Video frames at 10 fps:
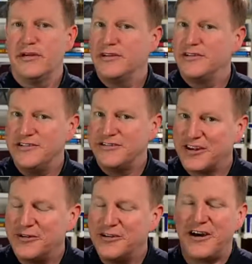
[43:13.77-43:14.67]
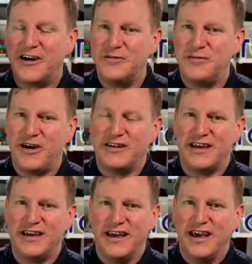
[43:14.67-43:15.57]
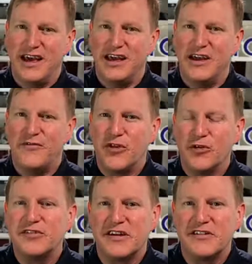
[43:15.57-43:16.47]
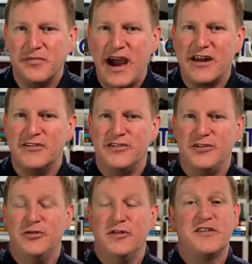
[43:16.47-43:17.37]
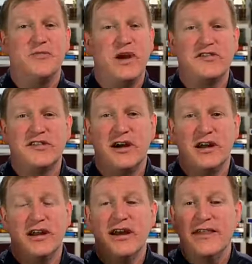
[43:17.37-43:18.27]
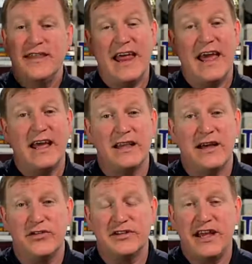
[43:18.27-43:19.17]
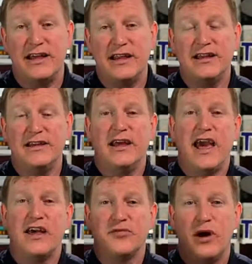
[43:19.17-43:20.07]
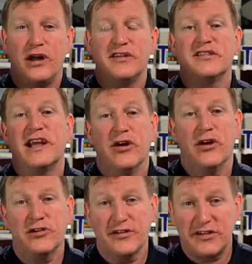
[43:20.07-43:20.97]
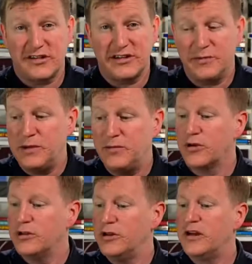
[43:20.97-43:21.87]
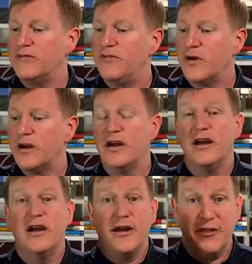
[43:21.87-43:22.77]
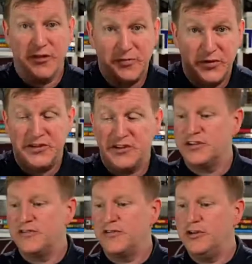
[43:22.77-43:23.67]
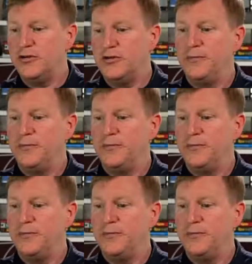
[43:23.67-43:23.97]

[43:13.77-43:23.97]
just like we talked about, like if those things matter to you, that's based on that A-level talent as well as the characteristics of the people we're looking for, this position's for you.